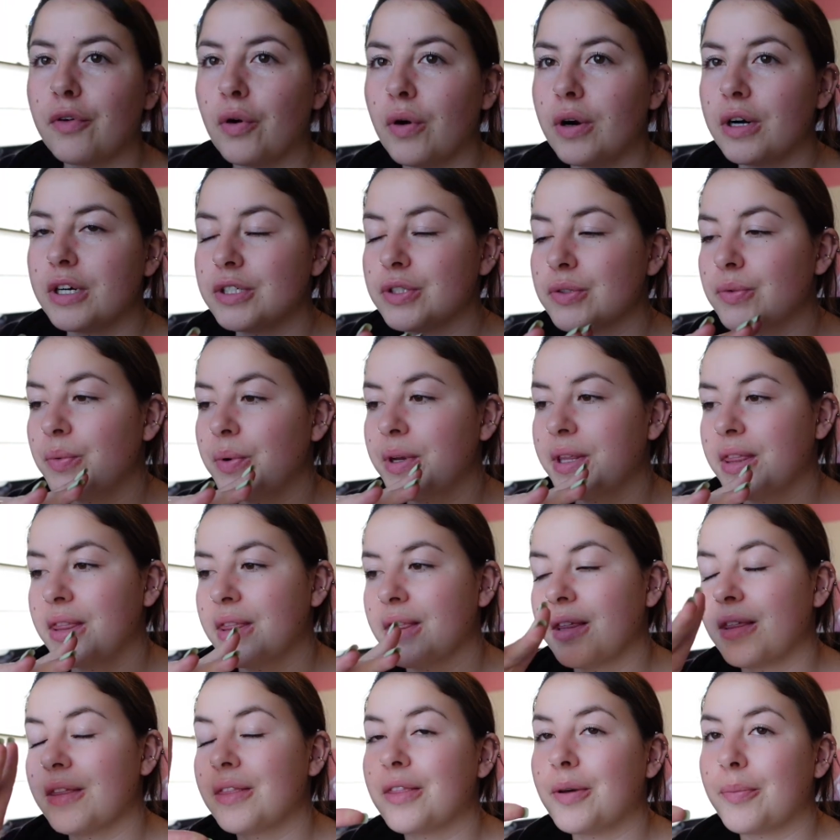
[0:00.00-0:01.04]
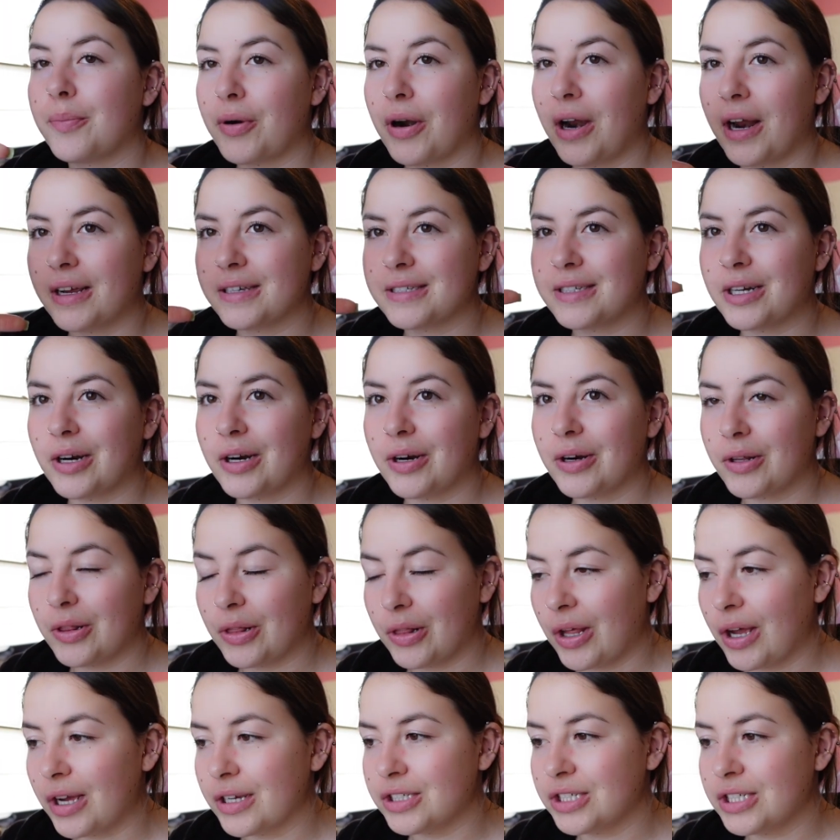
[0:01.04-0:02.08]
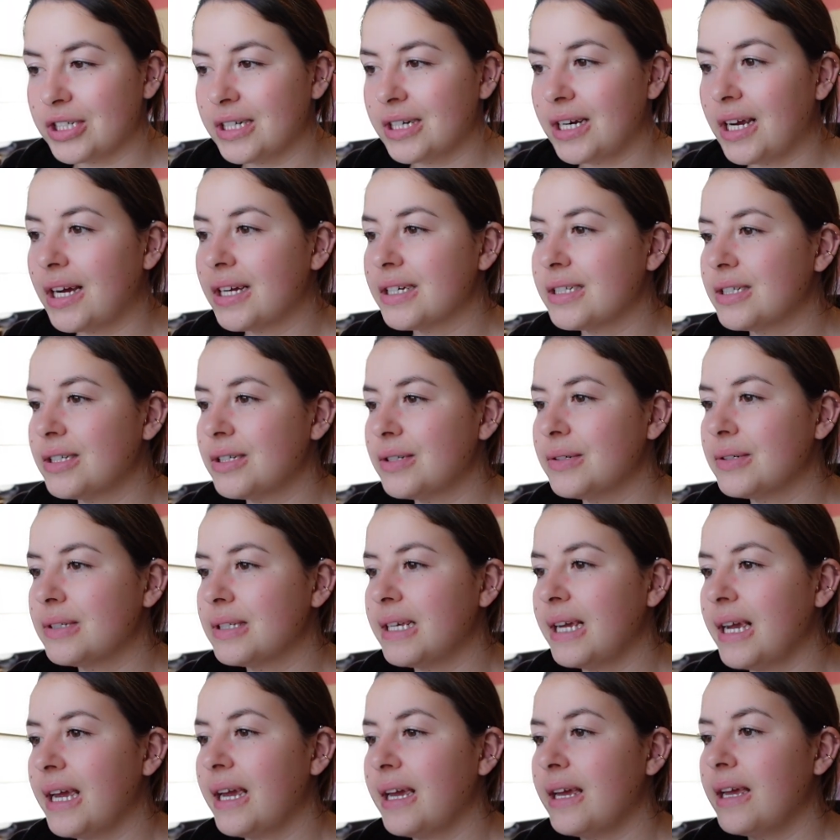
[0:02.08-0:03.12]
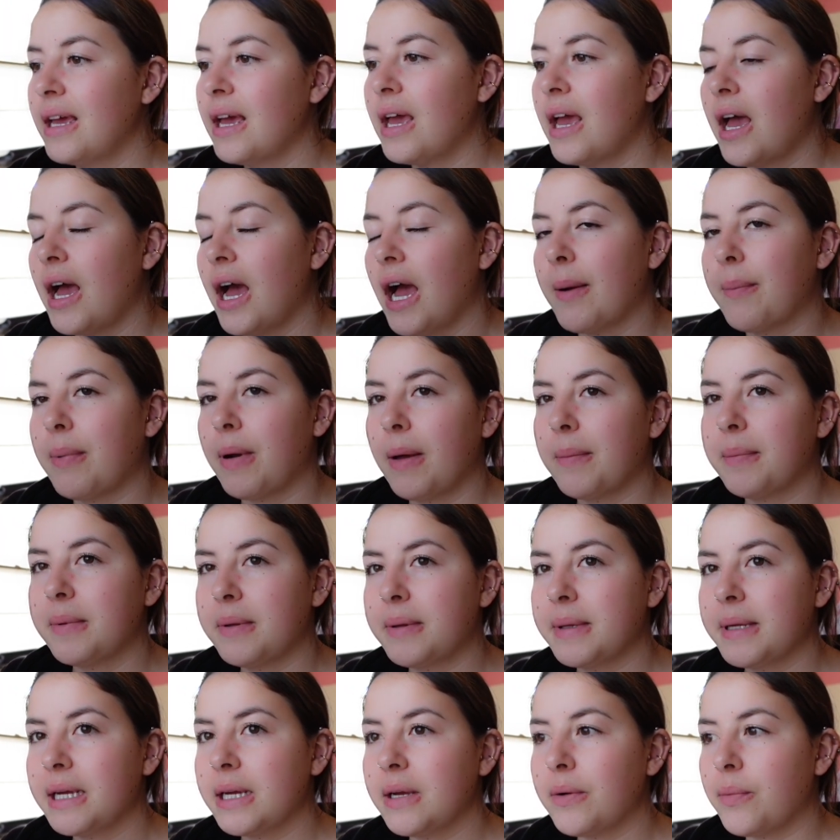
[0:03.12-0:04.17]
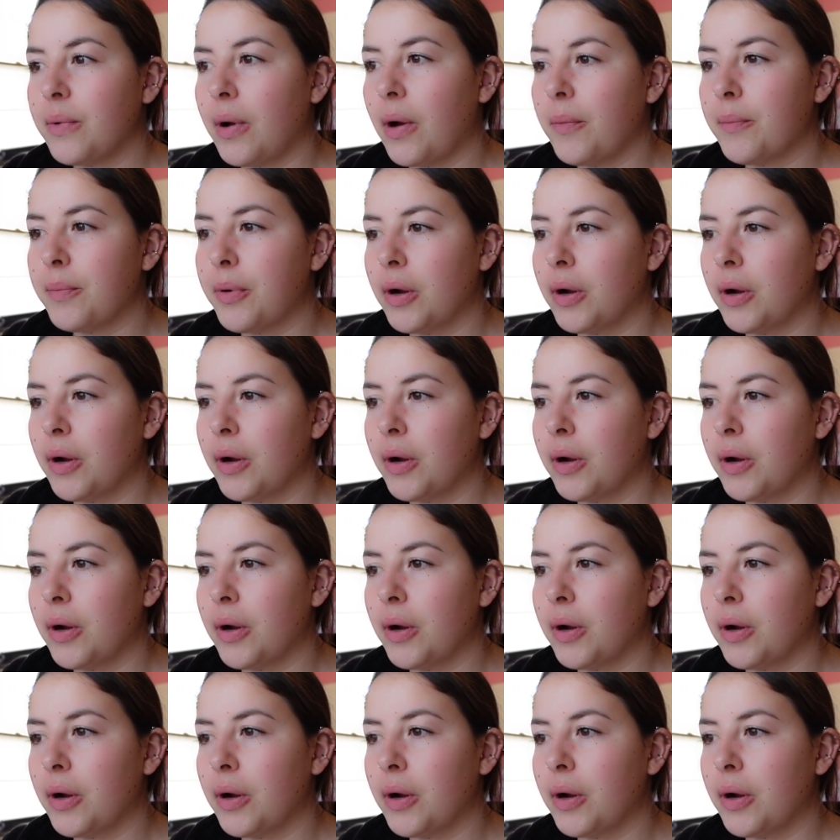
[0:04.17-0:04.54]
course, with the products that are launching on Tuesday, I probably won't